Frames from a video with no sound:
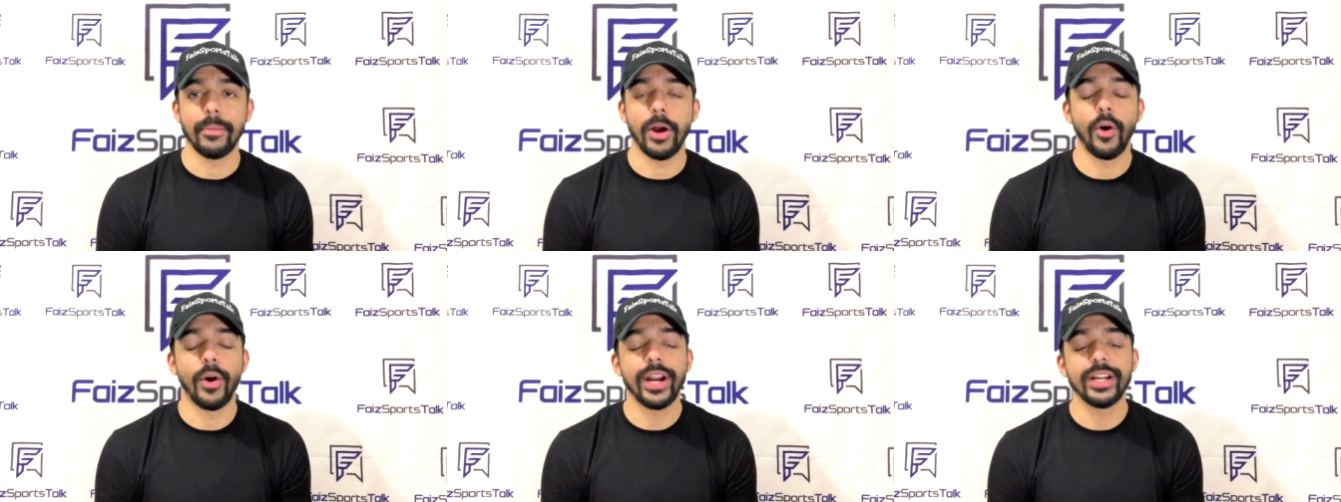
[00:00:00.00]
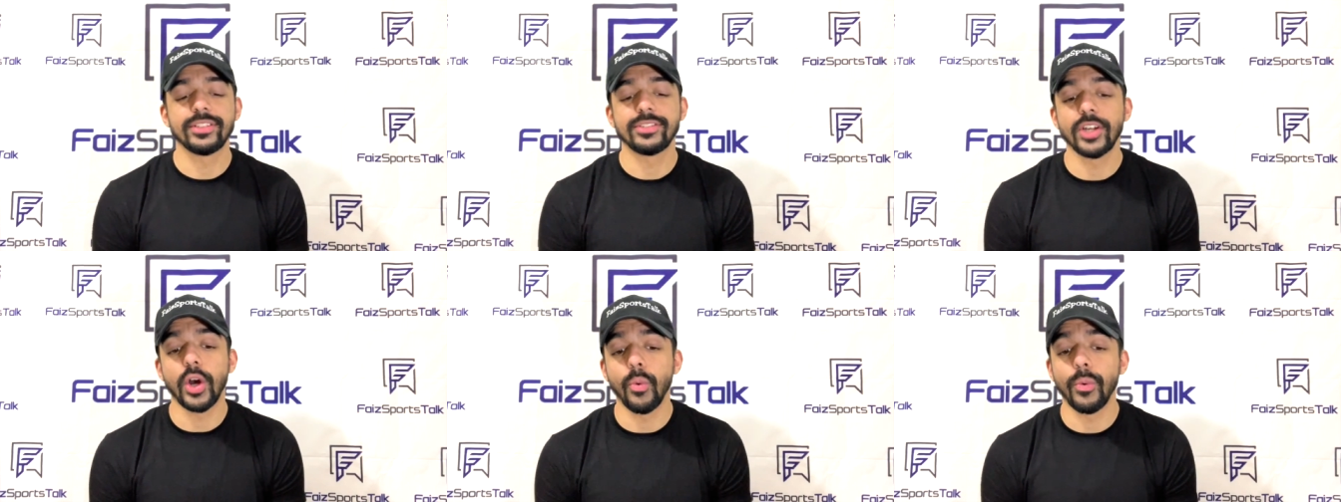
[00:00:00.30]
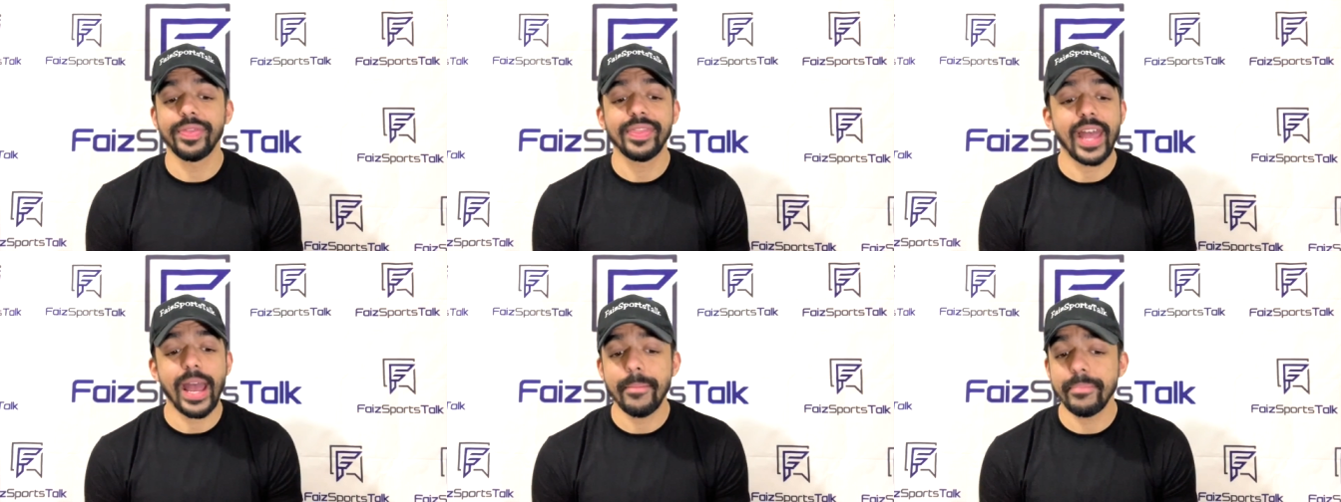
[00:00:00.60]
All right, so
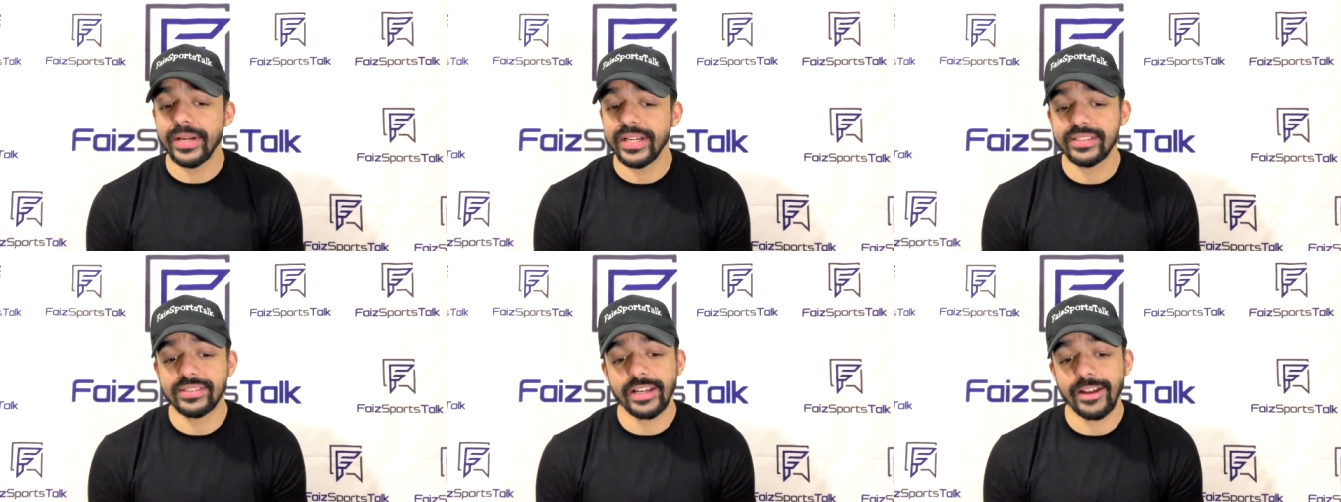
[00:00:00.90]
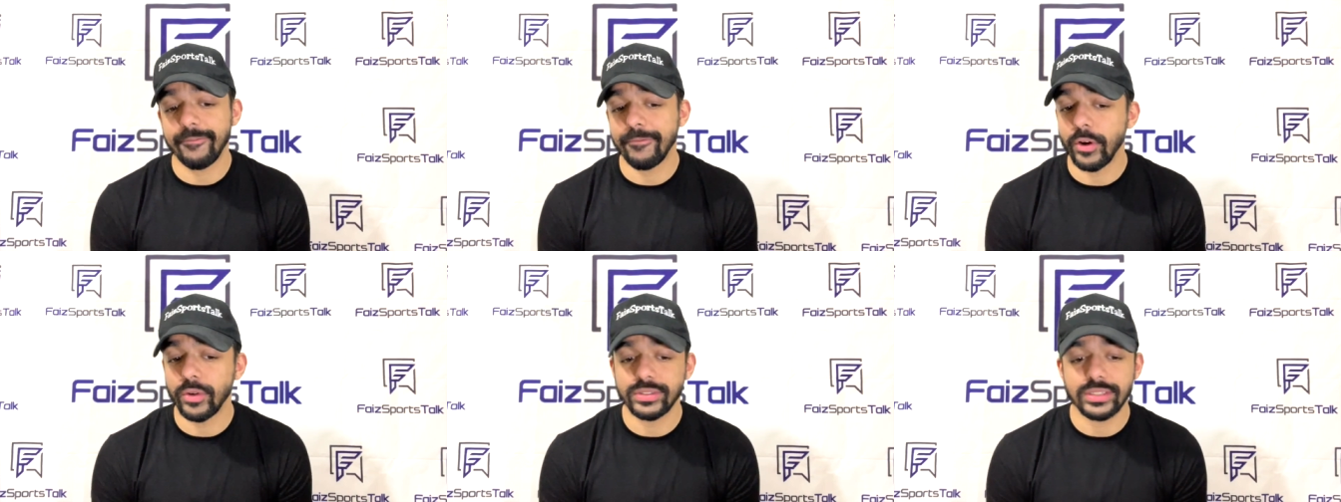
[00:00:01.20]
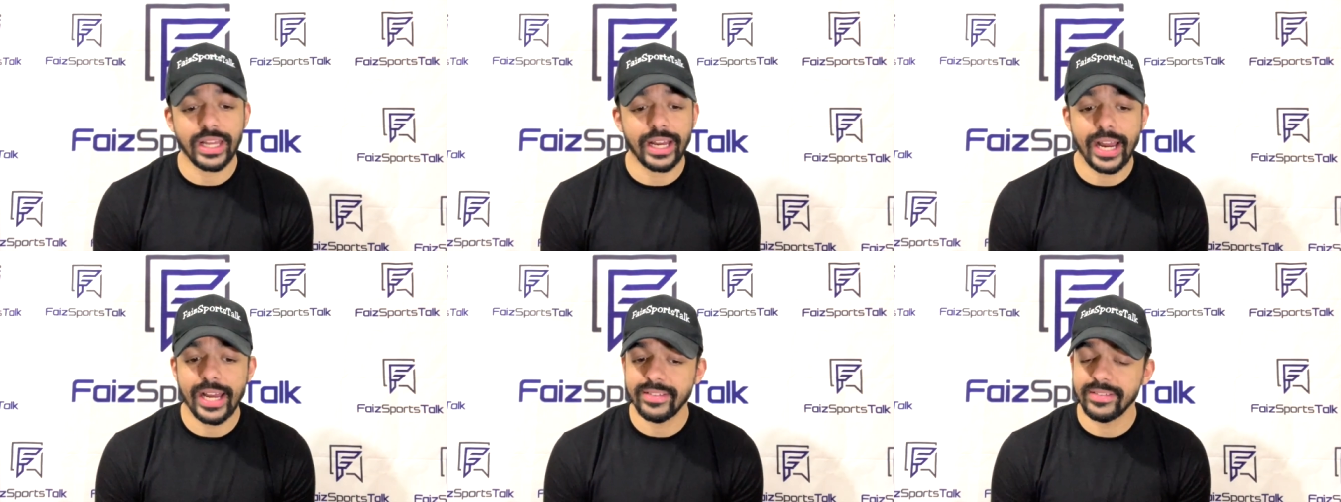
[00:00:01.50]
with that being said, folks,
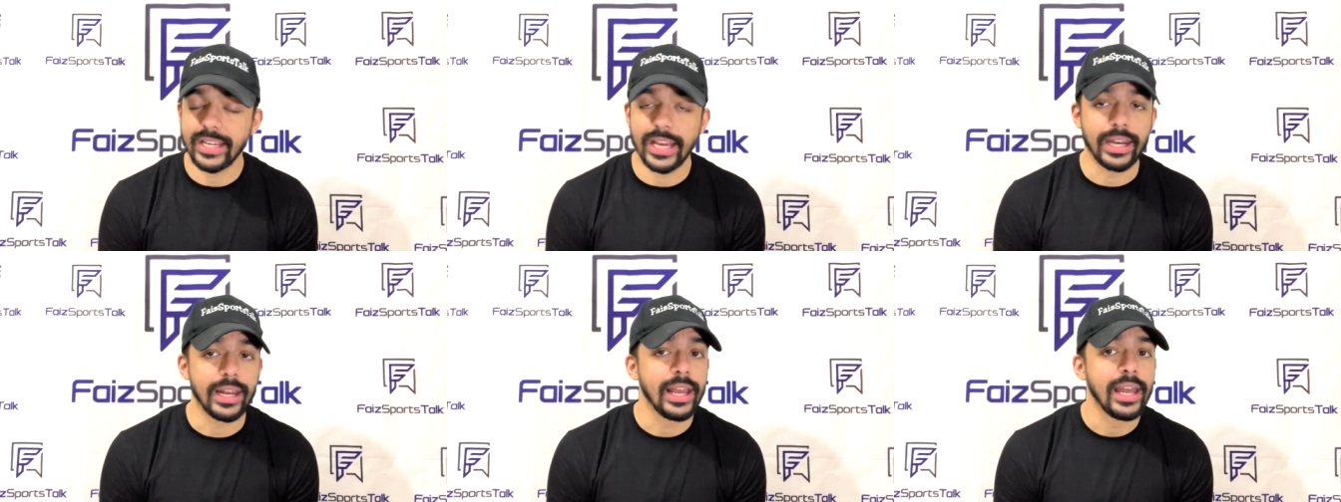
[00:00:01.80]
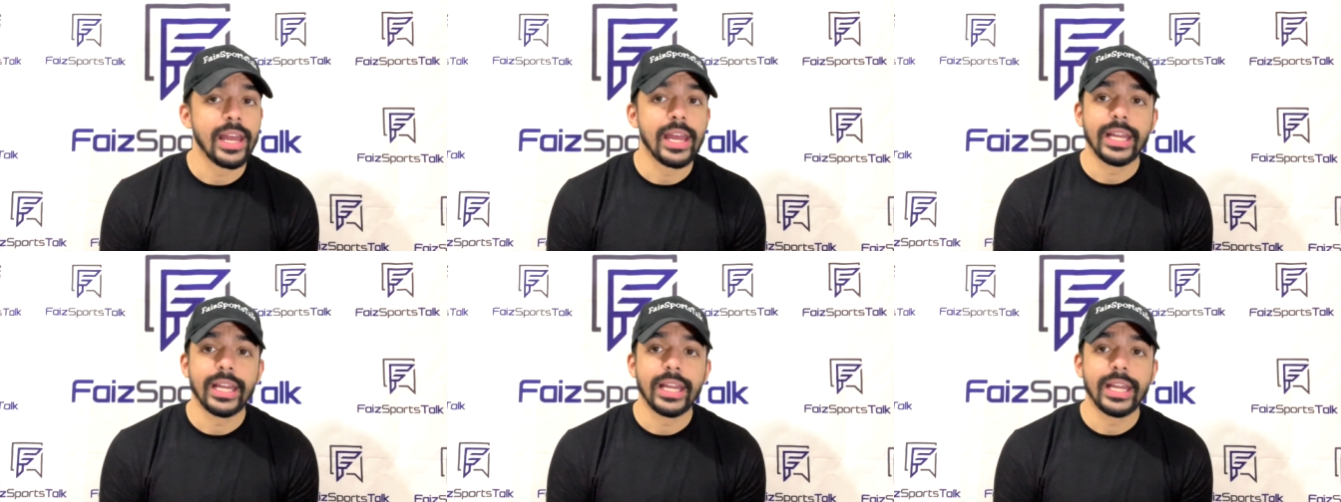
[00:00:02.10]
like I said,